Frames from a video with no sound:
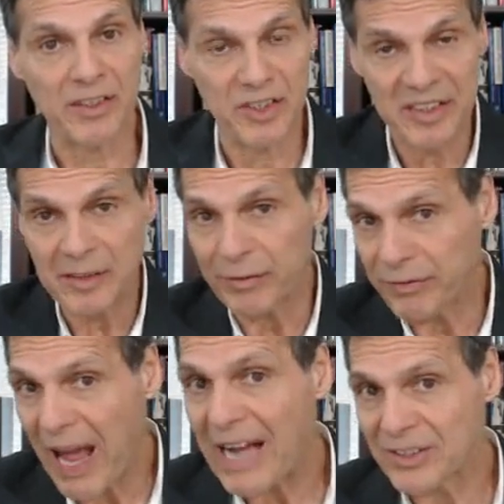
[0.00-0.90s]
So these are
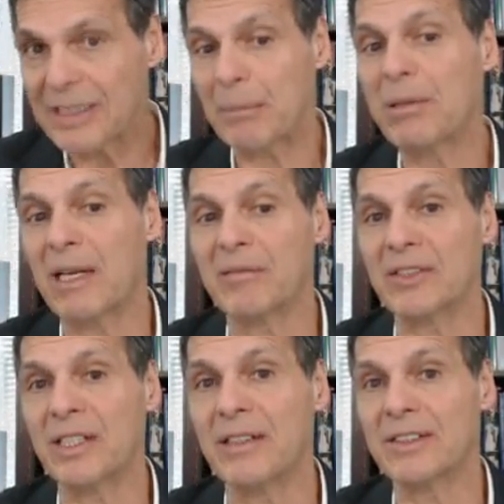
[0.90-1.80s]
fasting blood
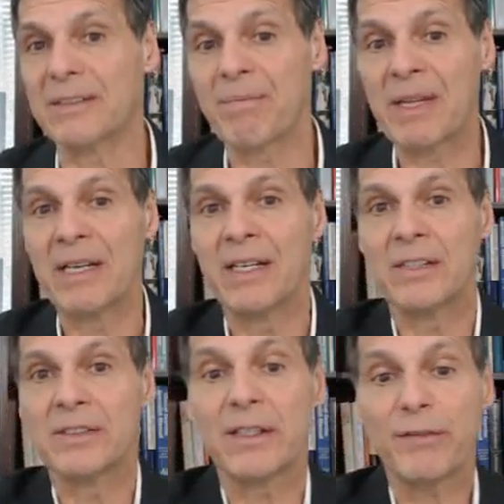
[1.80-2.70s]
results.
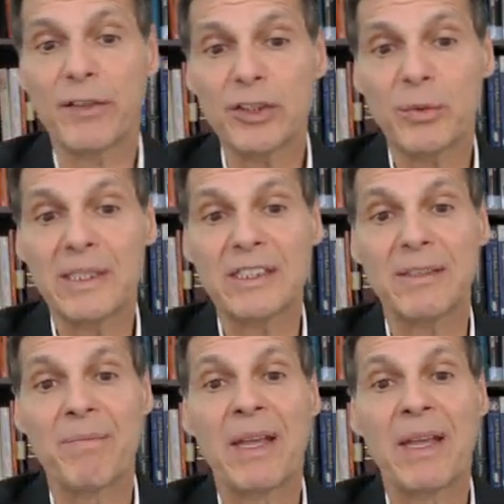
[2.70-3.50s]
So the first one is